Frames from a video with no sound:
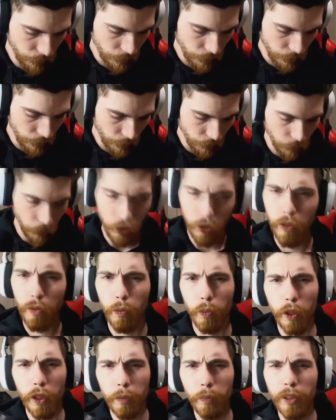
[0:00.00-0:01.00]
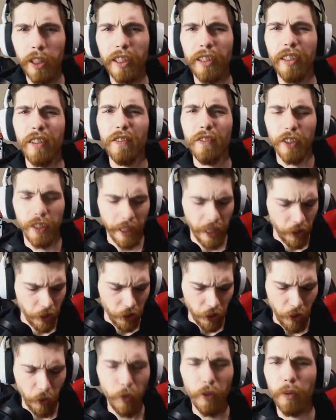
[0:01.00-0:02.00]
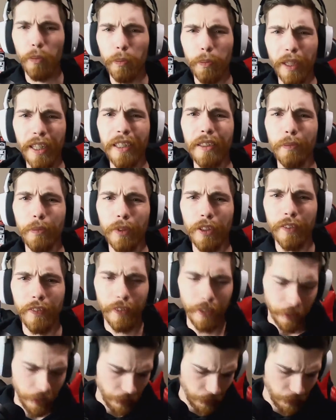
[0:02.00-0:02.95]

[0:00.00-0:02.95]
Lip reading: Which worked pretty good for catching northern pike, believe it or not.